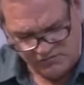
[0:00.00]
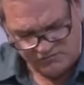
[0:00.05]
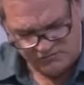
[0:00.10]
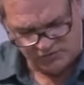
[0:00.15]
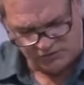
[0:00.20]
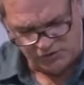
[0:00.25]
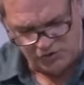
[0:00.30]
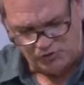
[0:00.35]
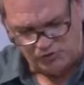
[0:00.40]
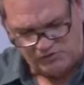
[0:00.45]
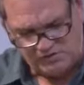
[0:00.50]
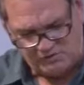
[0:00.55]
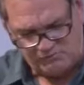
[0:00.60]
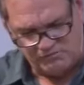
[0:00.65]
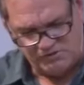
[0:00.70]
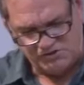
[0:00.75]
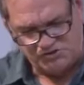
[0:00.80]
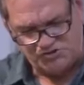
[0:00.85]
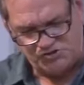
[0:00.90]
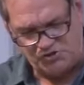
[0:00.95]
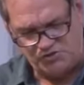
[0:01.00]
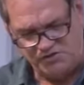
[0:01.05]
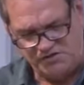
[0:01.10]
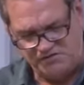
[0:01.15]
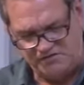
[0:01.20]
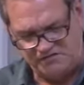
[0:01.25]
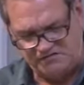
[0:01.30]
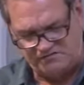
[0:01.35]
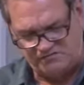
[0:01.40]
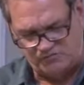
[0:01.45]
to Luke. I want to show
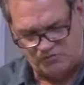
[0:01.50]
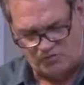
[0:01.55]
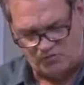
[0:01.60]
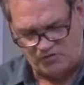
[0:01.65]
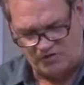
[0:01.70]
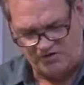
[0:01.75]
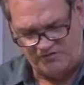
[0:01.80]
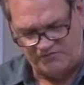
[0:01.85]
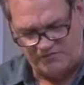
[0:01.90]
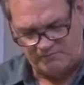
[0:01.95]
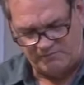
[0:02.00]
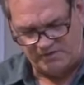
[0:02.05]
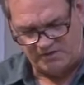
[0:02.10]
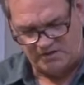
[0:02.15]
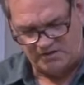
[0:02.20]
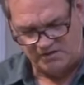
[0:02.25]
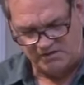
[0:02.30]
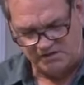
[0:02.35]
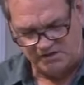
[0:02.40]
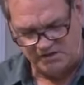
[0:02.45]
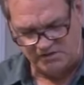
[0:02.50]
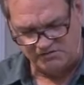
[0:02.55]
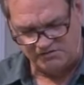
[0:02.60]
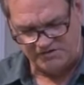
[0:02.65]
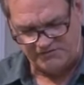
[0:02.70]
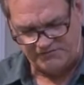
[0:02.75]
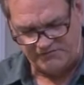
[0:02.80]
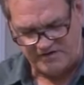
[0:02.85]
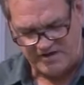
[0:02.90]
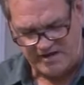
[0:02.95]
you this story from a little
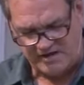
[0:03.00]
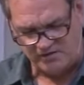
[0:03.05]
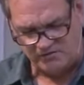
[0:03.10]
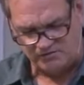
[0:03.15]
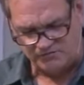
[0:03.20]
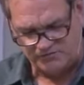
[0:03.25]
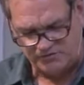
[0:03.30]
different angle,